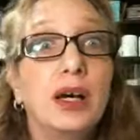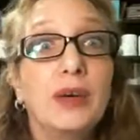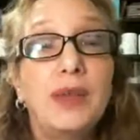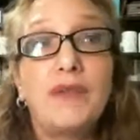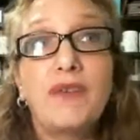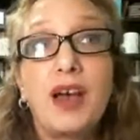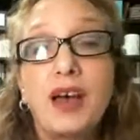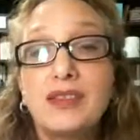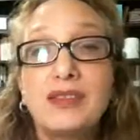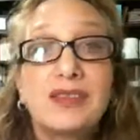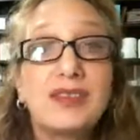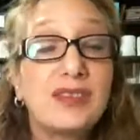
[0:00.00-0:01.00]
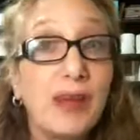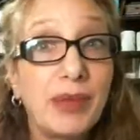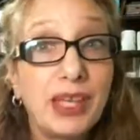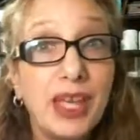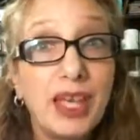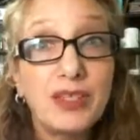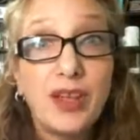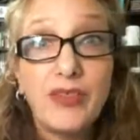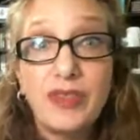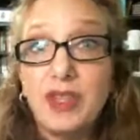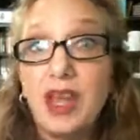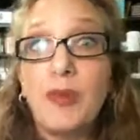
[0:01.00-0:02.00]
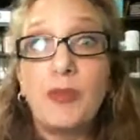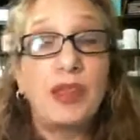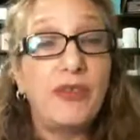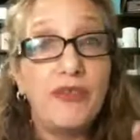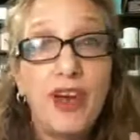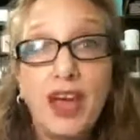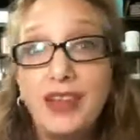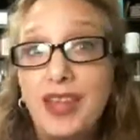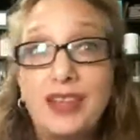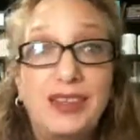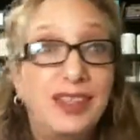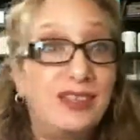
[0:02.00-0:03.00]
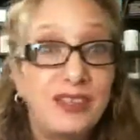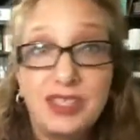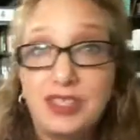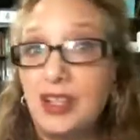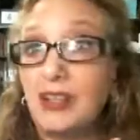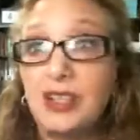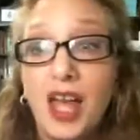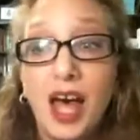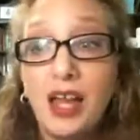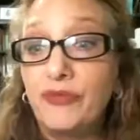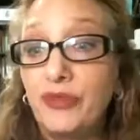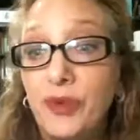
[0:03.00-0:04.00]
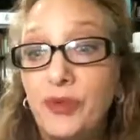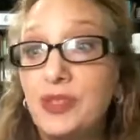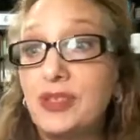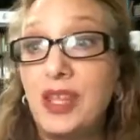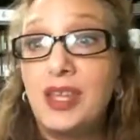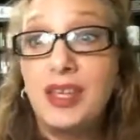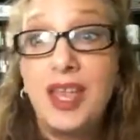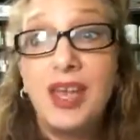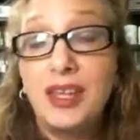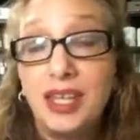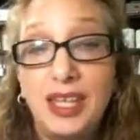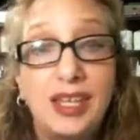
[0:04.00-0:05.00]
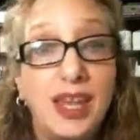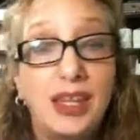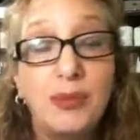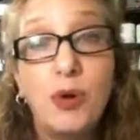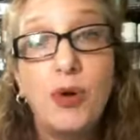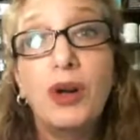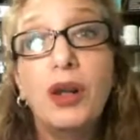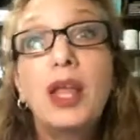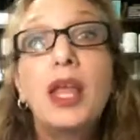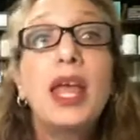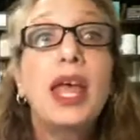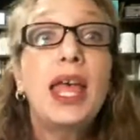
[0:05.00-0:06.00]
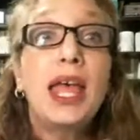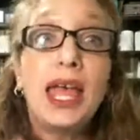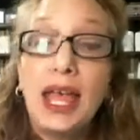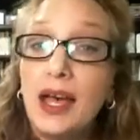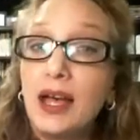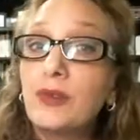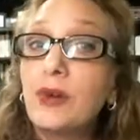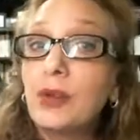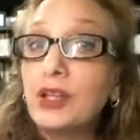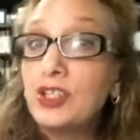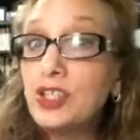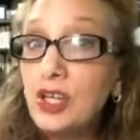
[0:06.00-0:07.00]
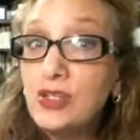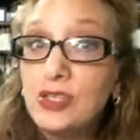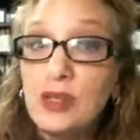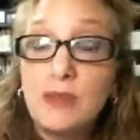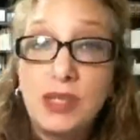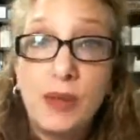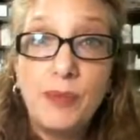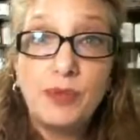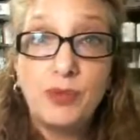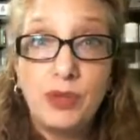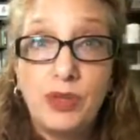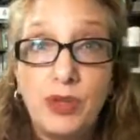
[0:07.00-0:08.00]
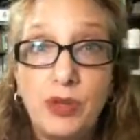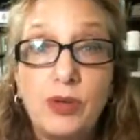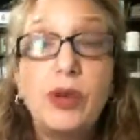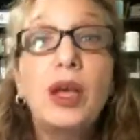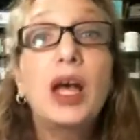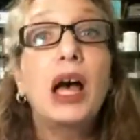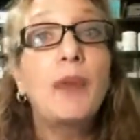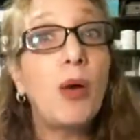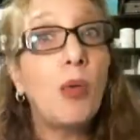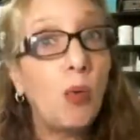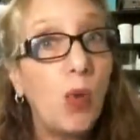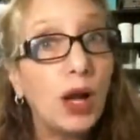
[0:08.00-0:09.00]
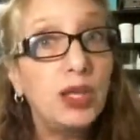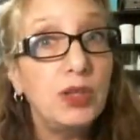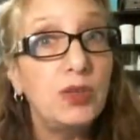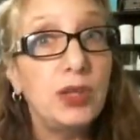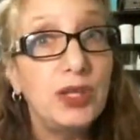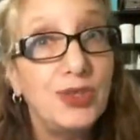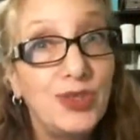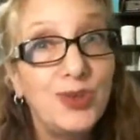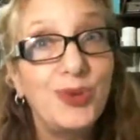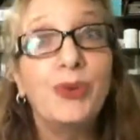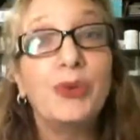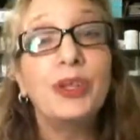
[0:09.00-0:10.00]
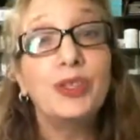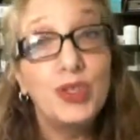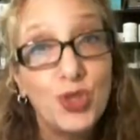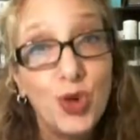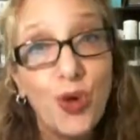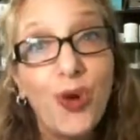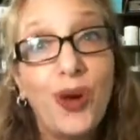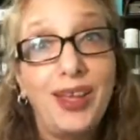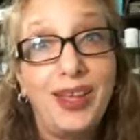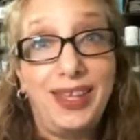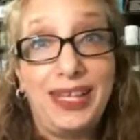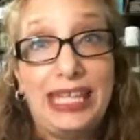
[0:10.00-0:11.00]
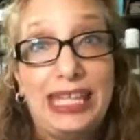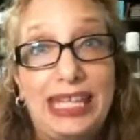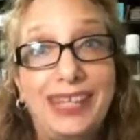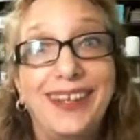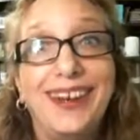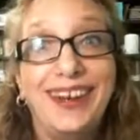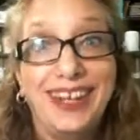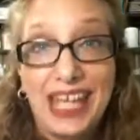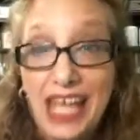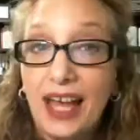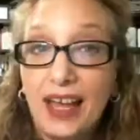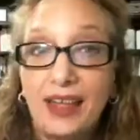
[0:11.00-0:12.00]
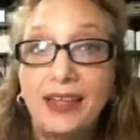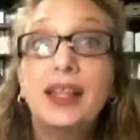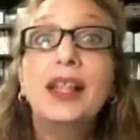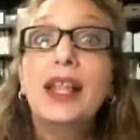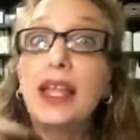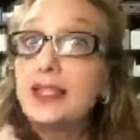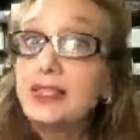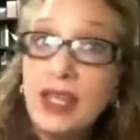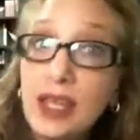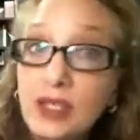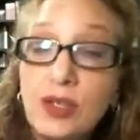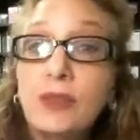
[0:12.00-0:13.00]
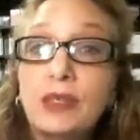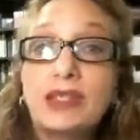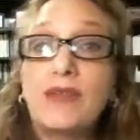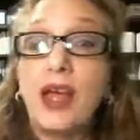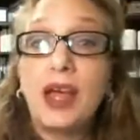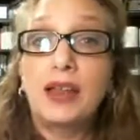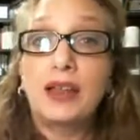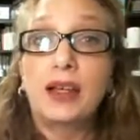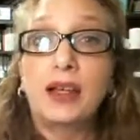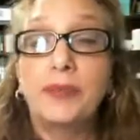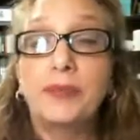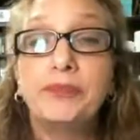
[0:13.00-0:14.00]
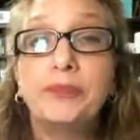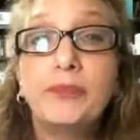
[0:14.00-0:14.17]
They've got stomach aches all the time, or they find that they just a lot of foods that they can't eat anymore. And I'm going to share some tips with you about what you can do to enjoy eating again. And stay tuned, because I've got a